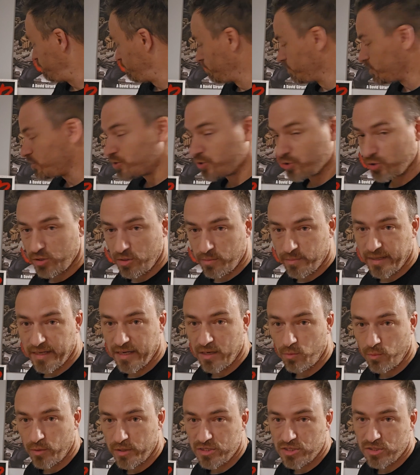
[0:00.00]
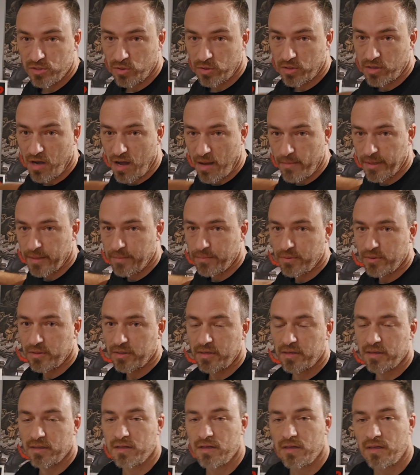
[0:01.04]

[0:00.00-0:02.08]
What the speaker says: show you my original comic book.